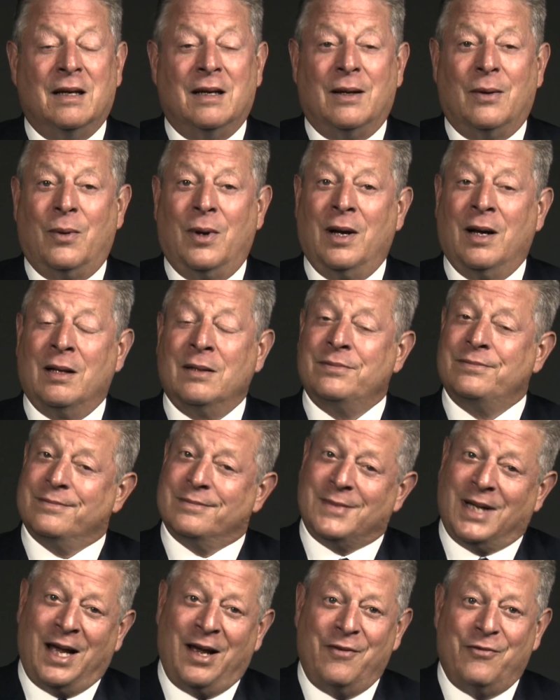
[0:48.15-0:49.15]
Well,
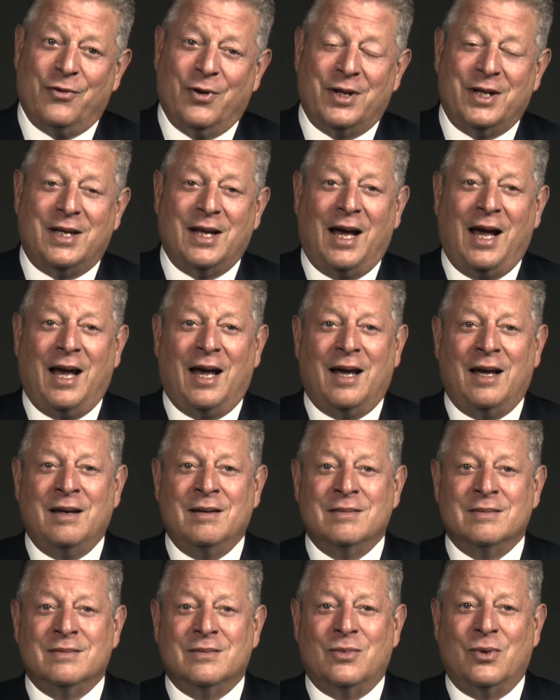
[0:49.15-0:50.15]
every day
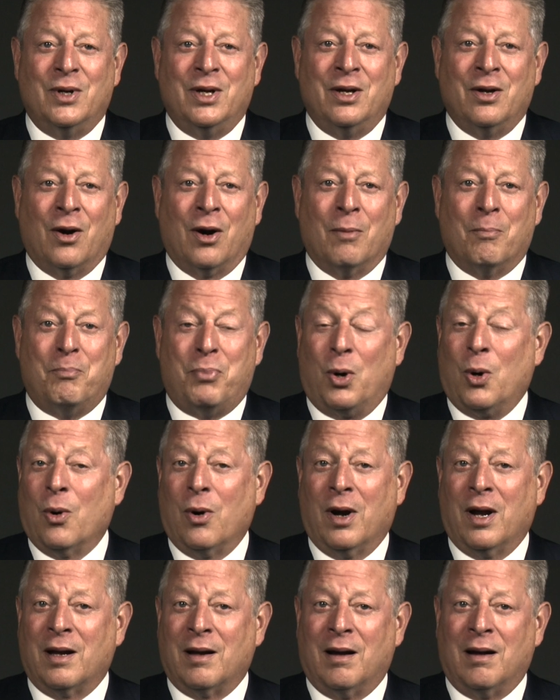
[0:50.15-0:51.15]
we are
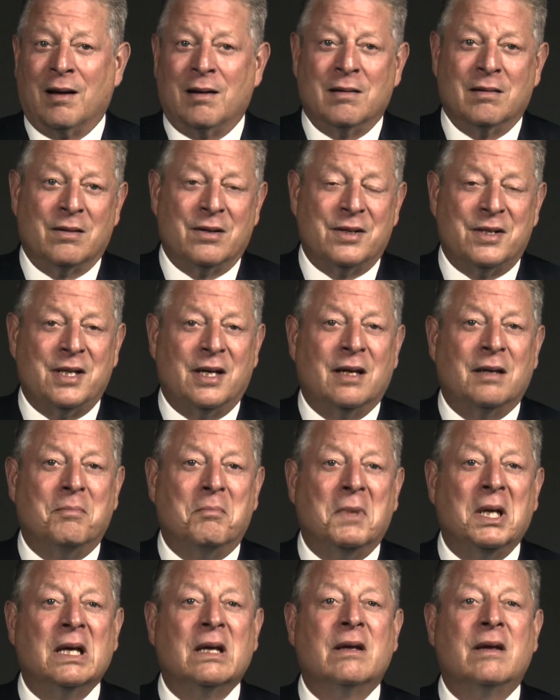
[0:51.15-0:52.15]
pouring 110
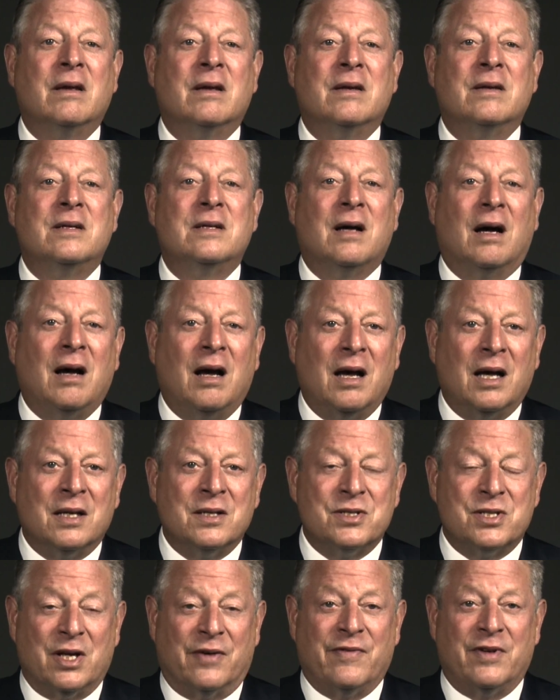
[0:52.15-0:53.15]
million
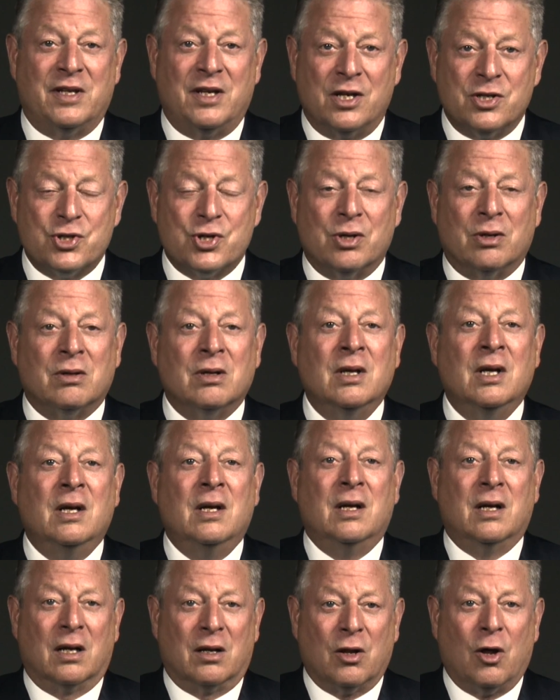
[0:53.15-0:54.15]
tons of additional
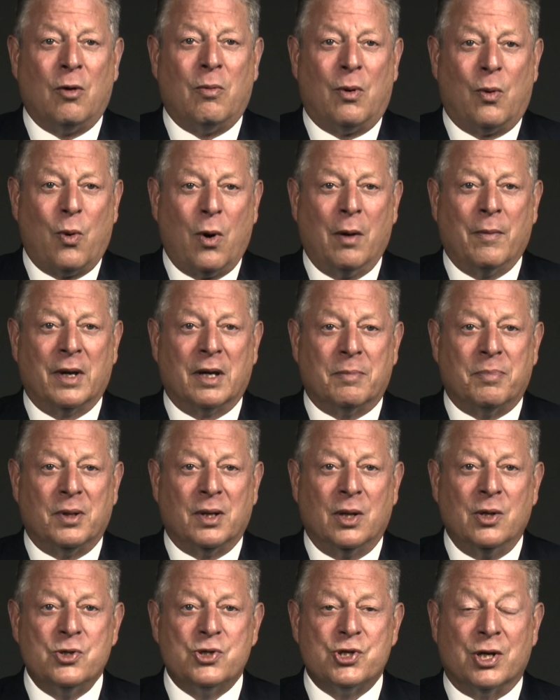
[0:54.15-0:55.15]
global warming
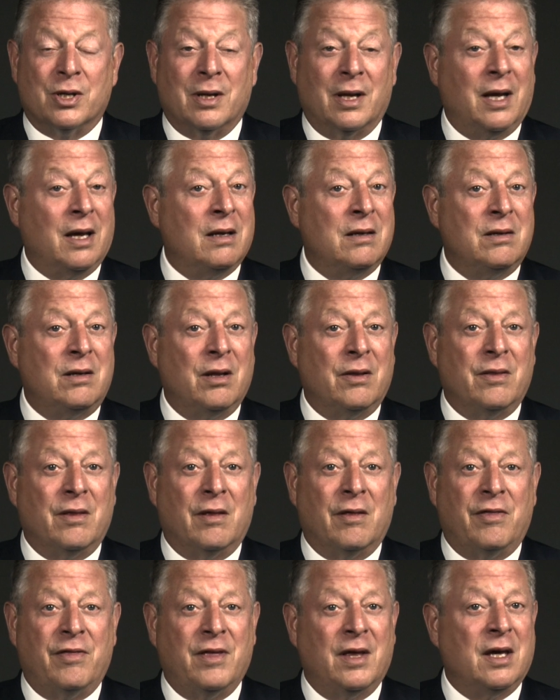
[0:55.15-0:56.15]
pollution into the
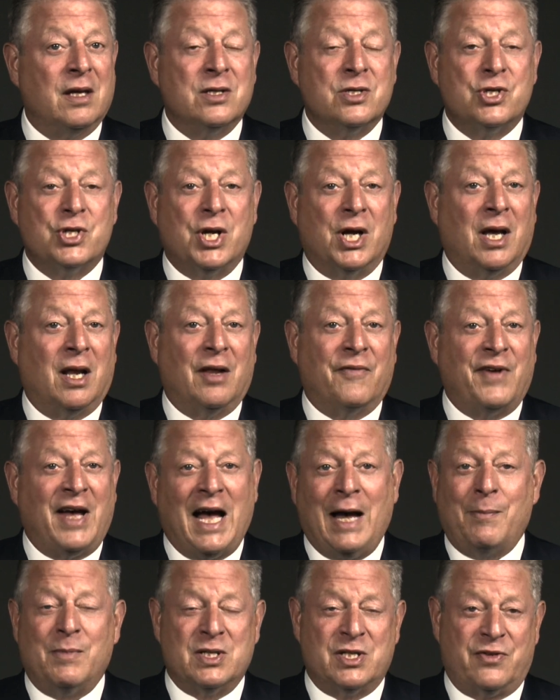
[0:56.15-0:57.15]
thin shell of
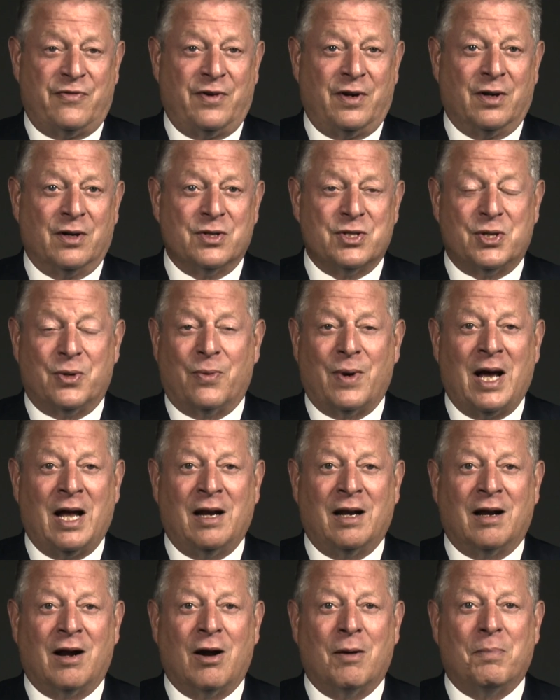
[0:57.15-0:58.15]
atmosphere
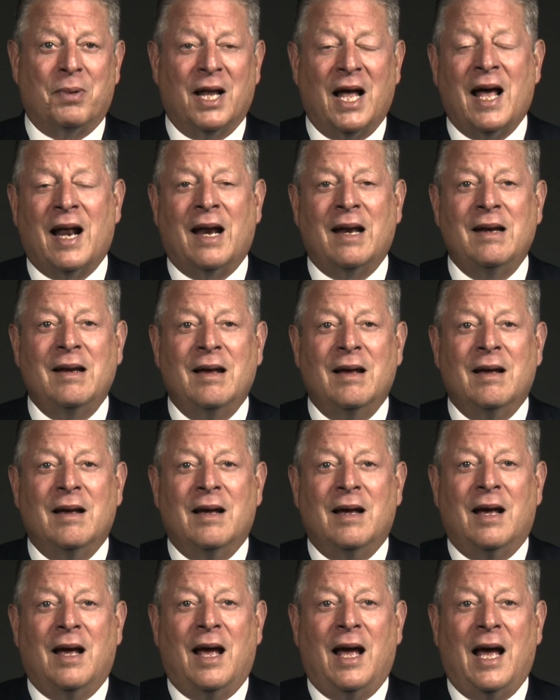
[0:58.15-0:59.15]
surrounding our planet
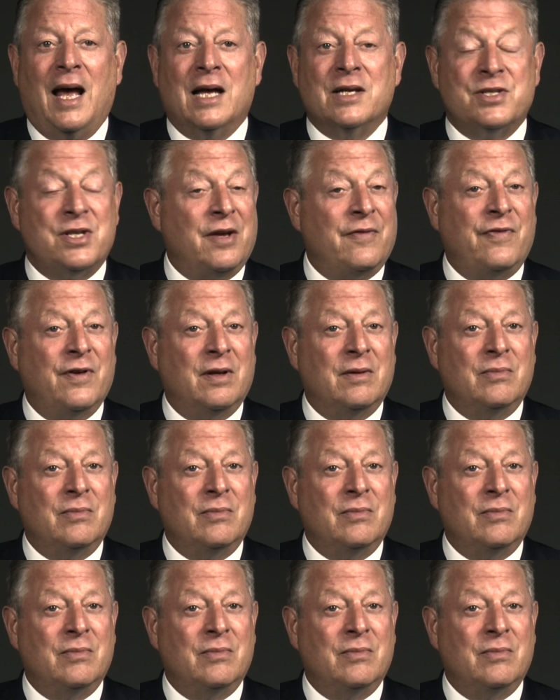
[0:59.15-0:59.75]
as if it